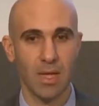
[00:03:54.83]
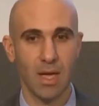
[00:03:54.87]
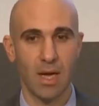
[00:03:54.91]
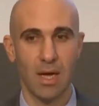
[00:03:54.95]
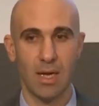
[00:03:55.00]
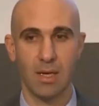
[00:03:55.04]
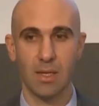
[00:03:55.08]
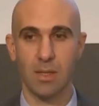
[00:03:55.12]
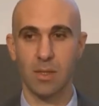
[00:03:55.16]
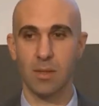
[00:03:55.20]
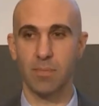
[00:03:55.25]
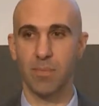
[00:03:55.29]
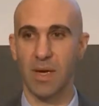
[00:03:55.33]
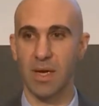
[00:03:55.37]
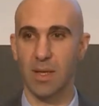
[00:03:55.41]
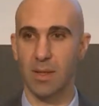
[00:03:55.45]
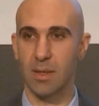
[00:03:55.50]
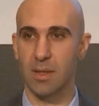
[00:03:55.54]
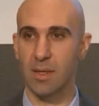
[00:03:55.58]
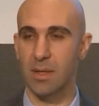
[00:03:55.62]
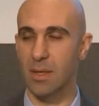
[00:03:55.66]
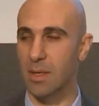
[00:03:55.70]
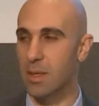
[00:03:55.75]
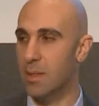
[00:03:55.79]
als
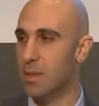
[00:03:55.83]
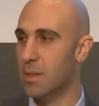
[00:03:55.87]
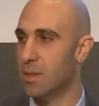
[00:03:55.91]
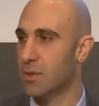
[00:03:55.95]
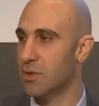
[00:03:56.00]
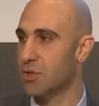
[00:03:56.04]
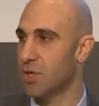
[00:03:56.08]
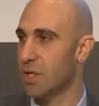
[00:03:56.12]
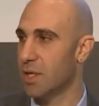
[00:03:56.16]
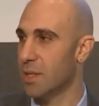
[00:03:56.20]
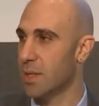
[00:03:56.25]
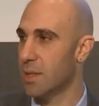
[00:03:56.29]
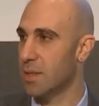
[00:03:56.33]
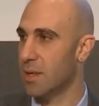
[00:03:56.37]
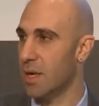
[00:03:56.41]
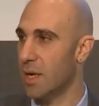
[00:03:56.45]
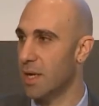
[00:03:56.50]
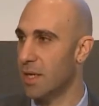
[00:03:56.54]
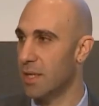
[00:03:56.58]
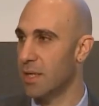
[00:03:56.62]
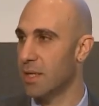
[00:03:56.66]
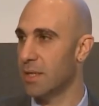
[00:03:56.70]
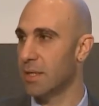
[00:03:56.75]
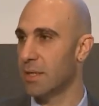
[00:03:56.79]
palästinensischer
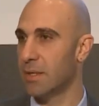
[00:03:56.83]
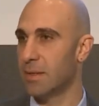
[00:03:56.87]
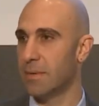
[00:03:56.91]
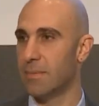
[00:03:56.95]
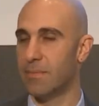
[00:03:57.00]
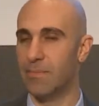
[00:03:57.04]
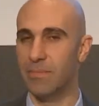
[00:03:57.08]
Israeli